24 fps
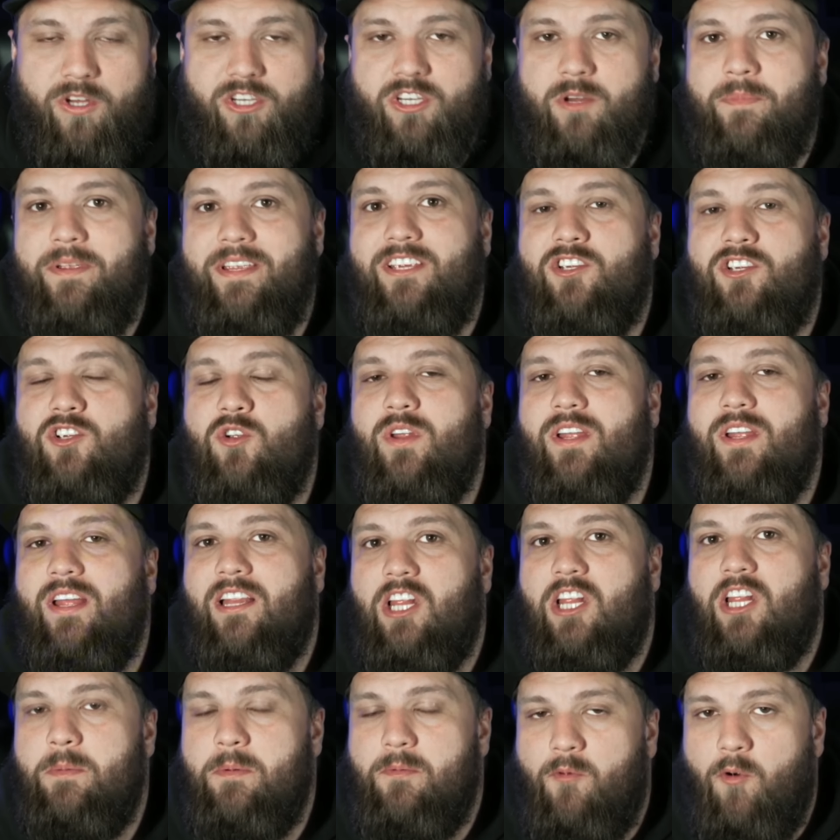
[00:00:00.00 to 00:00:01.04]
should be shooting a
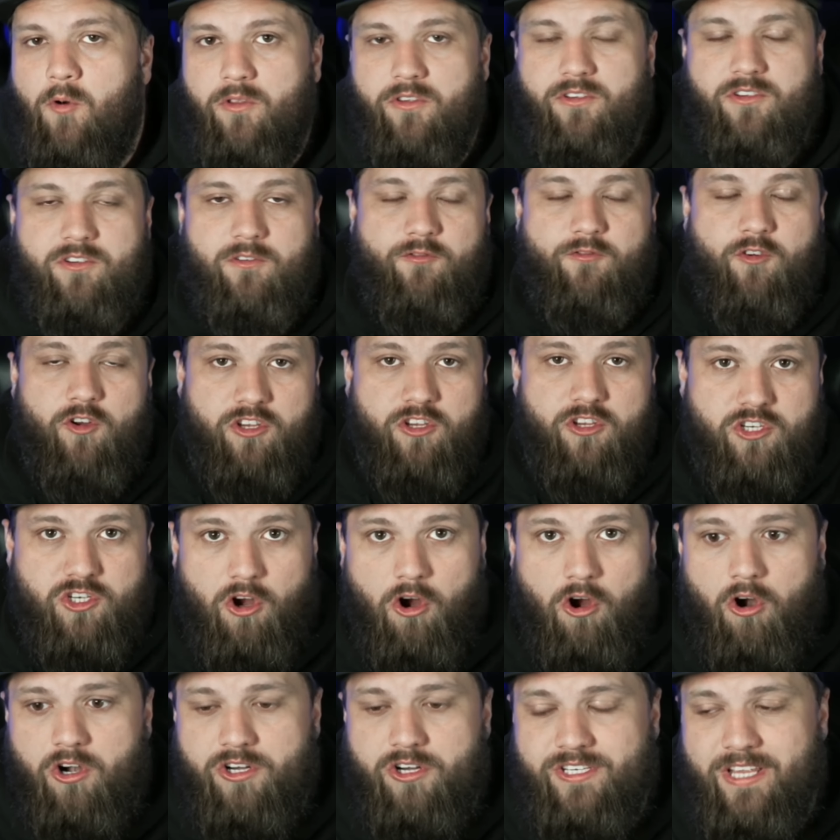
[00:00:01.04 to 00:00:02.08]
little bit more for the
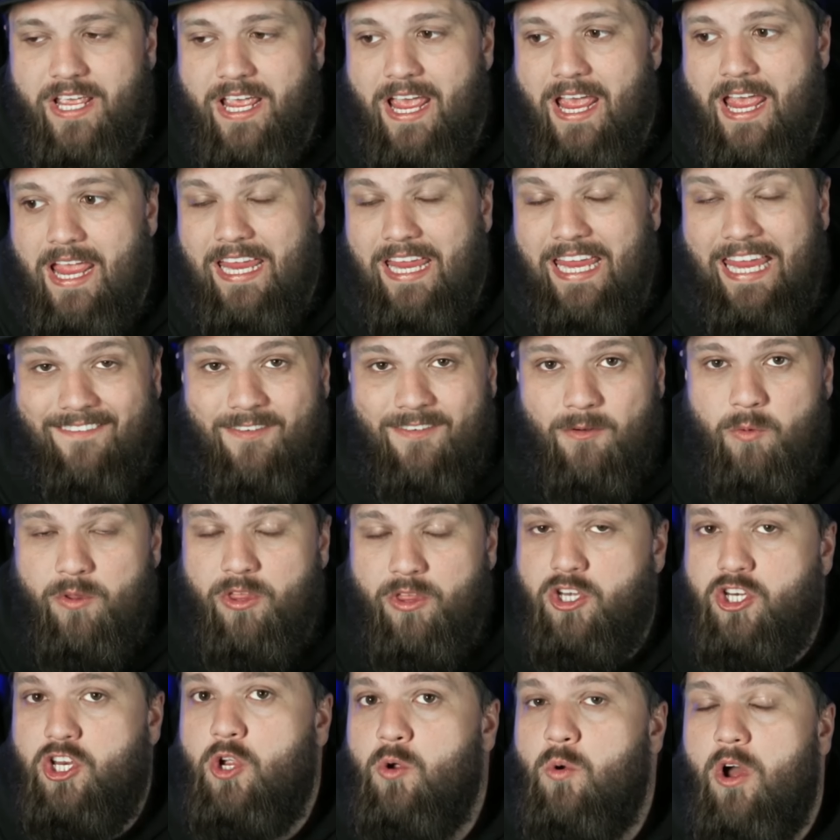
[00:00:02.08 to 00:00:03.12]
stars. Even with
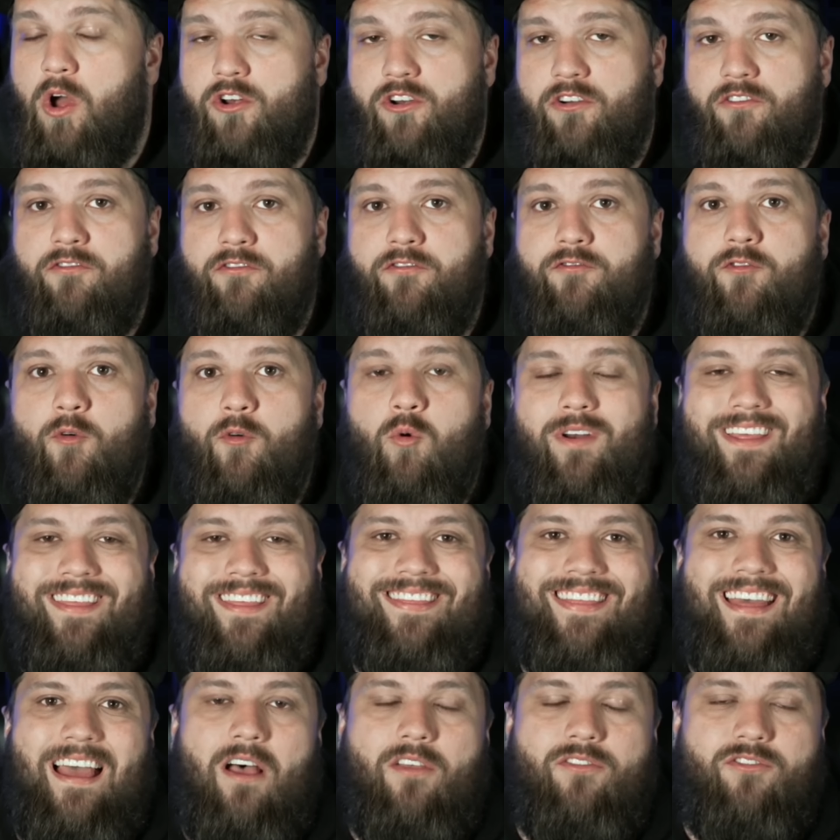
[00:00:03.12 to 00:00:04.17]
a
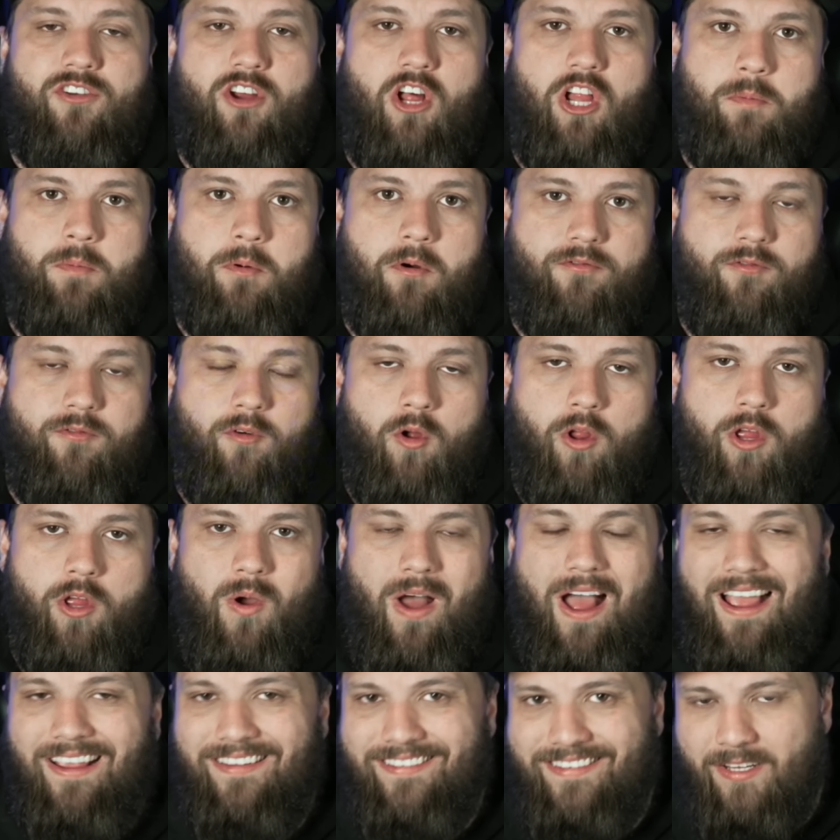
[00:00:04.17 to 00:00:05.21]
$240,000 portfolio,
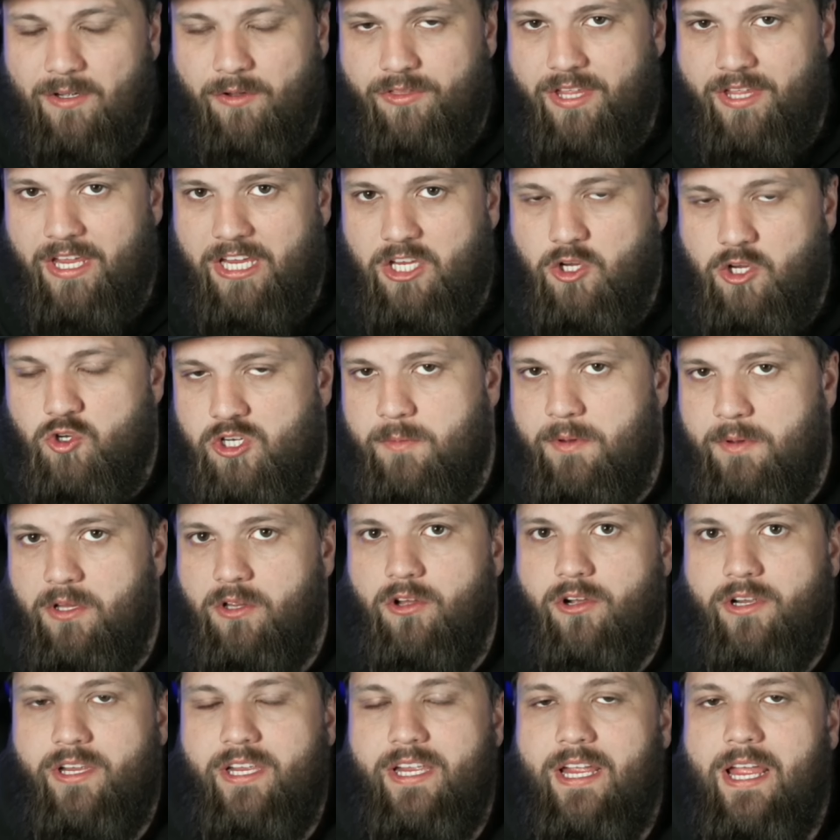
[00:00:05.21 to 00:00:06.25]
I still think you should be
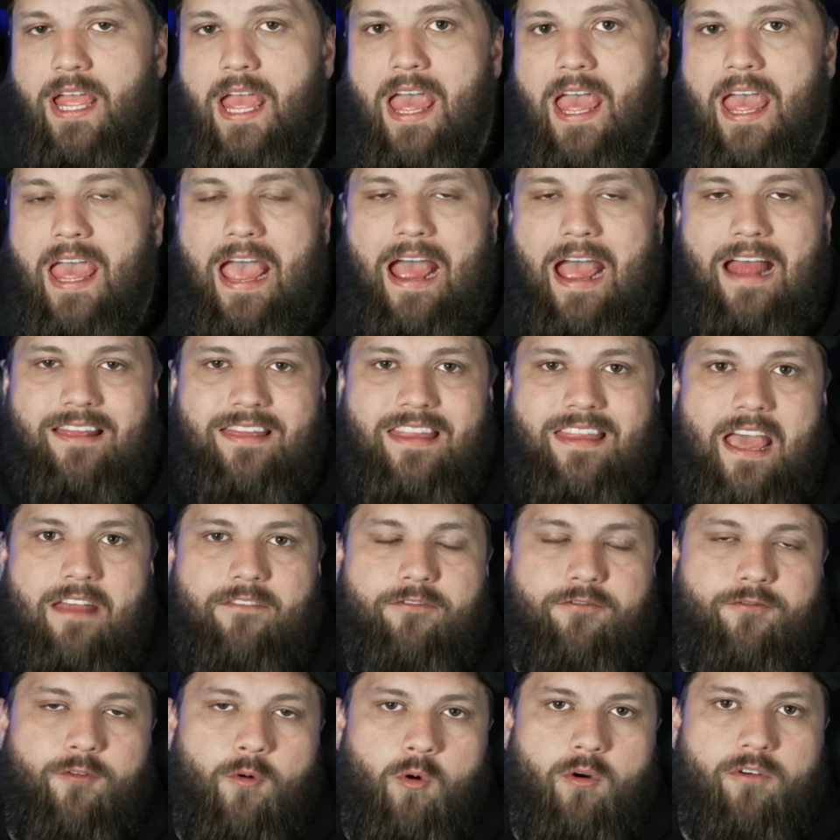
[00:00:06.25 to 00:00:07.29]
looking at that
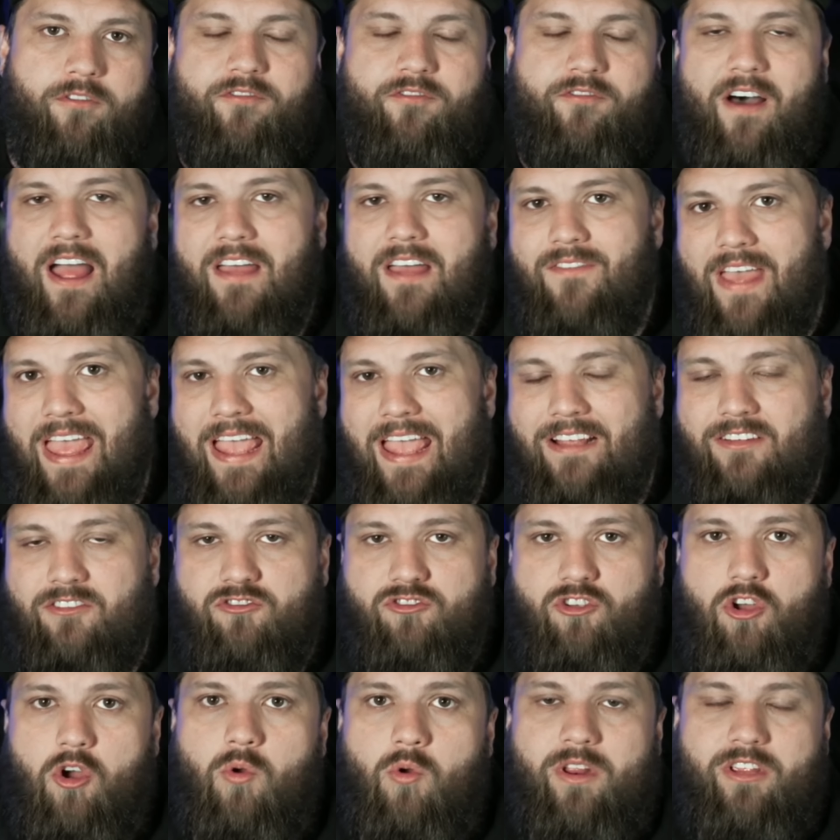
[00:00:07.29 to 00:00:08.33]
4 or 5x
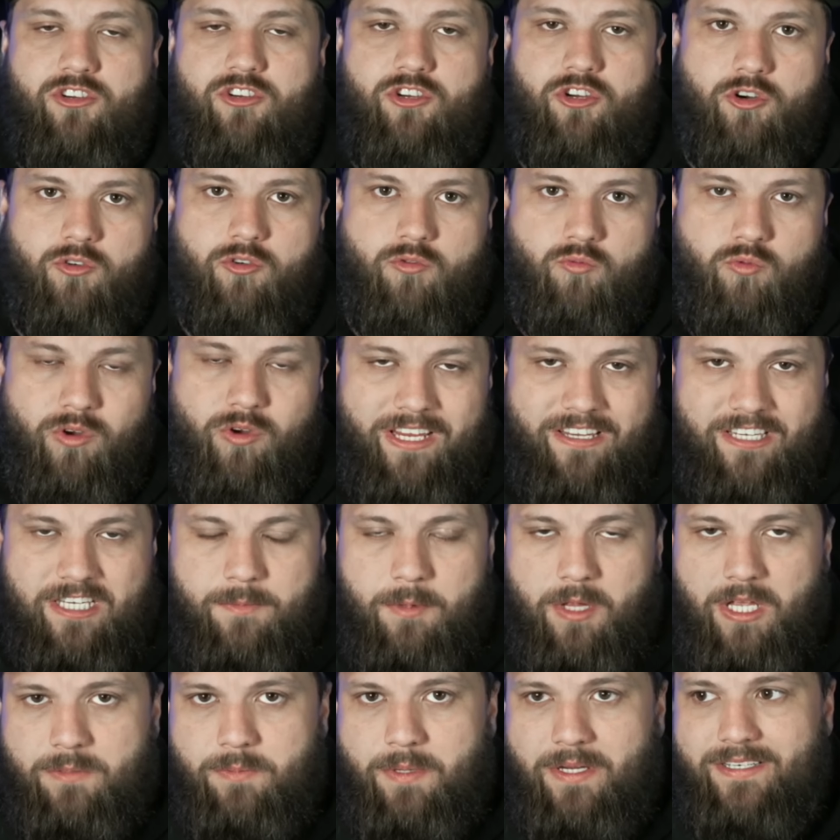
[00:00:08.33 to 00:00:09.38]
zone as your
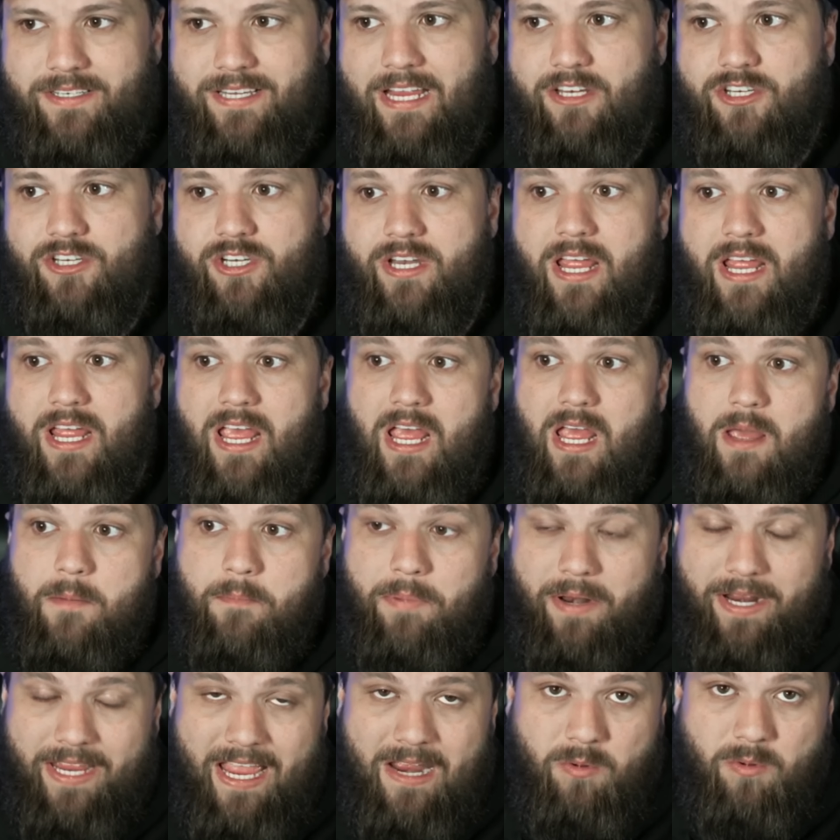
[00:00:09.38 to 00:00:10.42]
reasonable expectation.
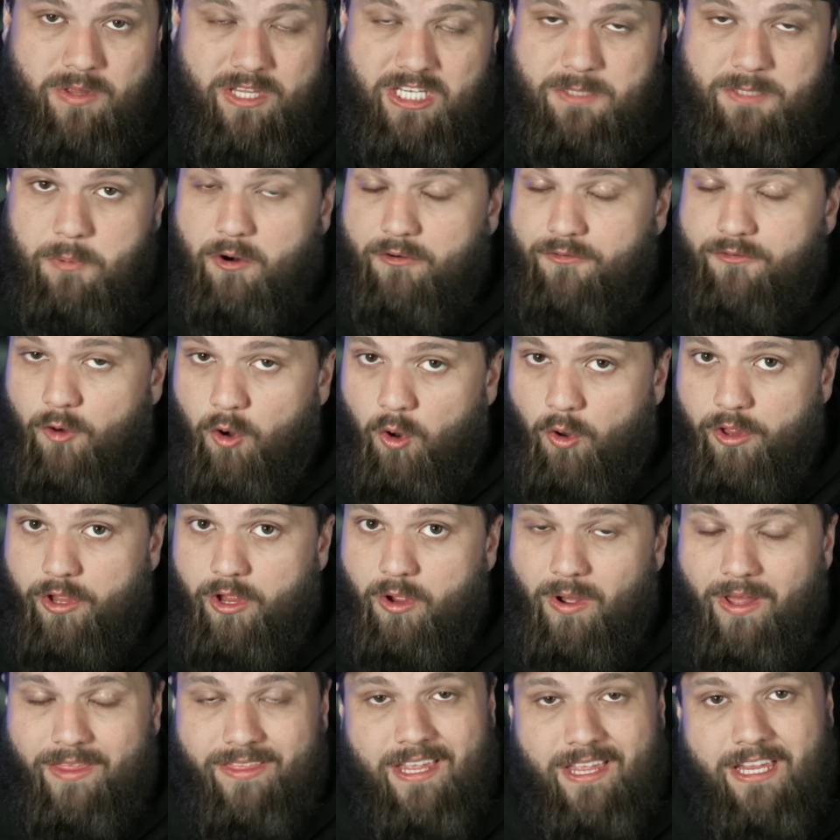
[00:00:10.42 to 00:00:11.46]
But again, with this
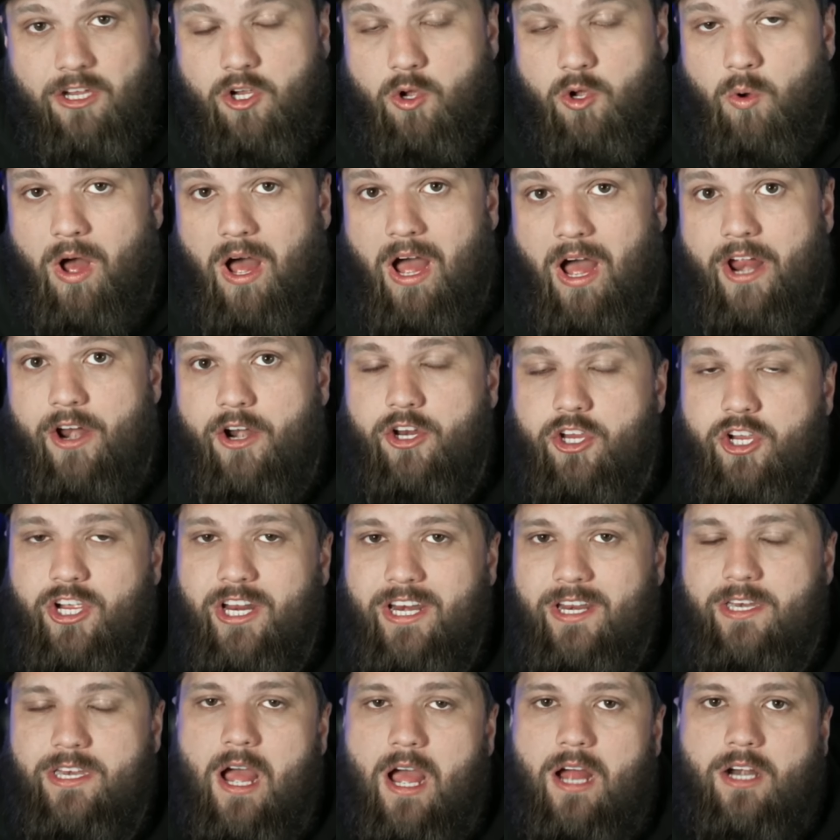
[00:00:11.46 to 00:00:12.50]
portfolio, I think you go higher. You're
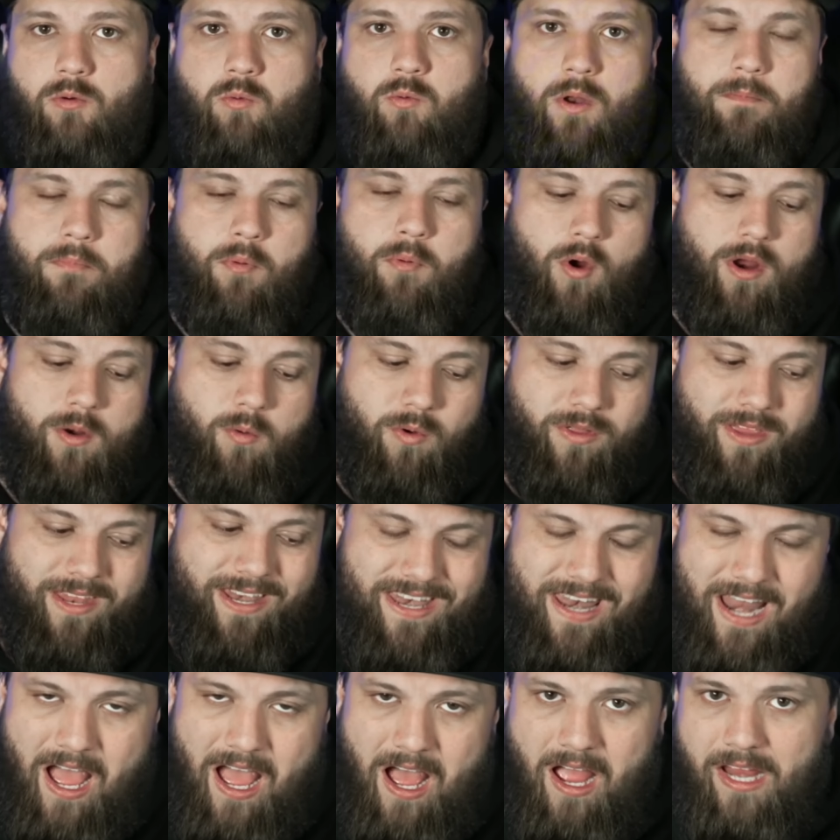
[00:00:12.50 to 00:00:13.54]
getting docked 1 point with a
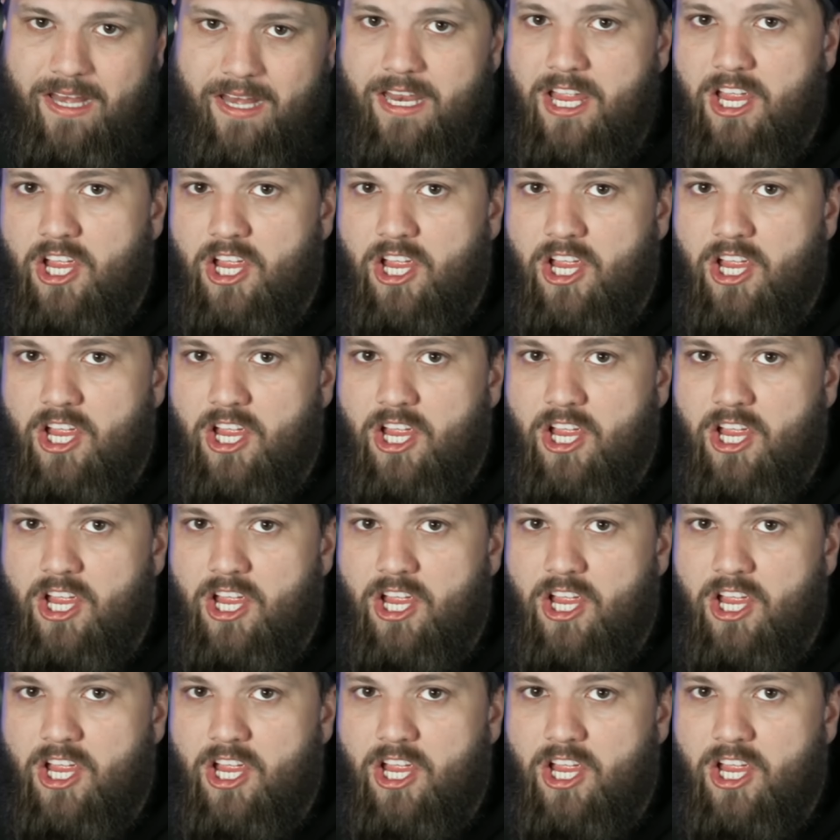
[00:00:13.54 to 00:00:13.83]
9